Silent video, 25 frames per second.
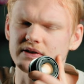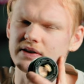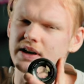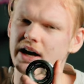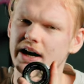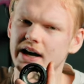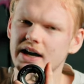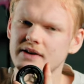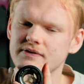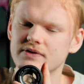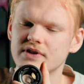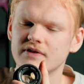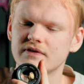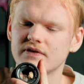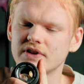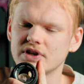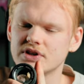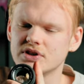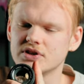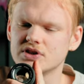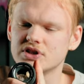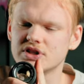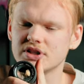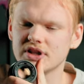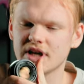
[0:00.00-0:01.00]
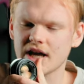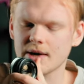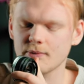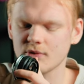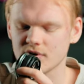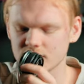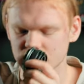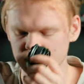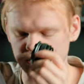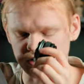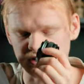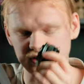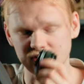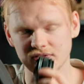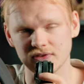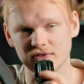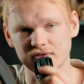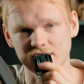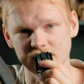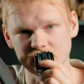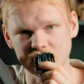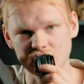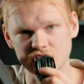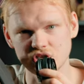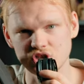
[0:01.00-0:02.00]
I have the vintage camera to this
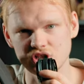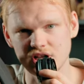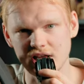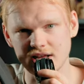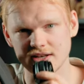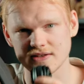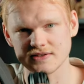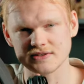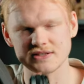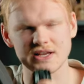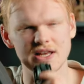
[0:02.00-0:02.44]
vintage lens,